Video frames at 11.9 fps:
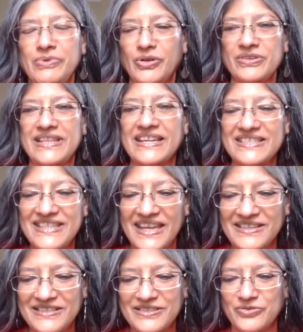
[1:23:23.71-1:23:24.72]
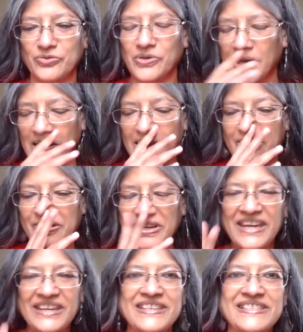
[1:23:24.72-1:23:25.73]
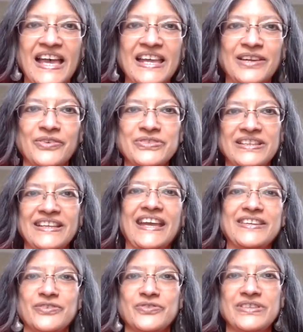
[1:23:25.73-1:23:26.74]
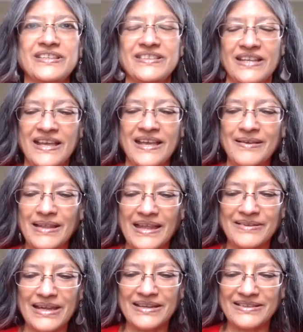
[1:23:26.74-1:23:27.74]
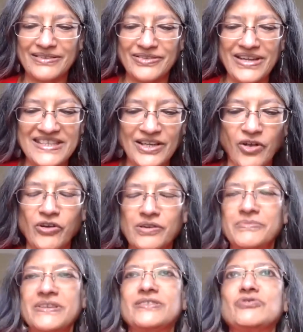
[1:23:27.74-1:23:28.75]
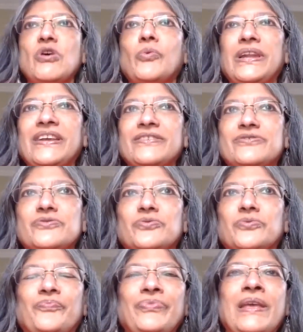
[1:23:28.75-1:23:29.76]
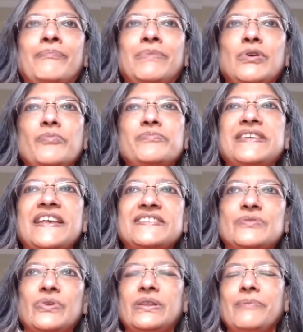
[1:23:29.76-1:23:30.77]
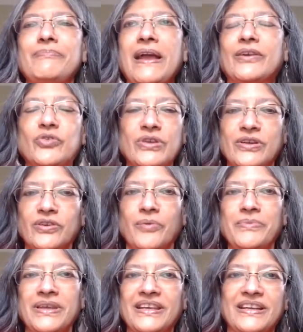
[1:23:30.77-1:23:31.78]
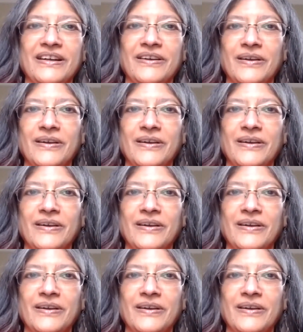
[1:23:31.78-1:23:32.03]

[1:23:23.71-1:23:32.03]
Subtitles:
because that tends to create the silos and the ghettos, and it creates economists who are willing to be obsessed with the macroeconomic